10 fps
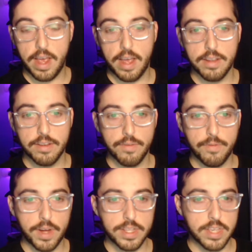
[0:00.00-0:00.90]
And
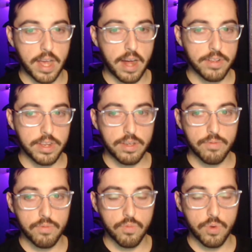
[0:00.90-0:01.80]
Vitality
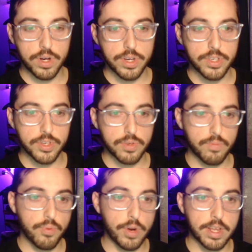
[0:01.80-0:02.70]
was
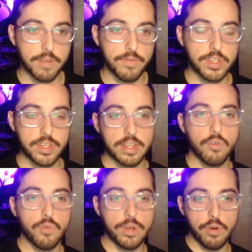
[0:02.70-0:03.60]
pretty convincing in
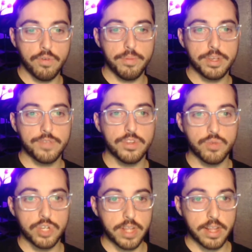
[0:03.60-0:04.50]
their win over Misfits,
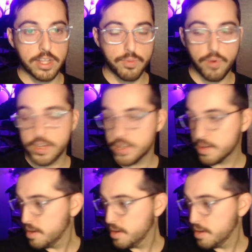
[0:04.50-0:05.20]
which is not that surprising.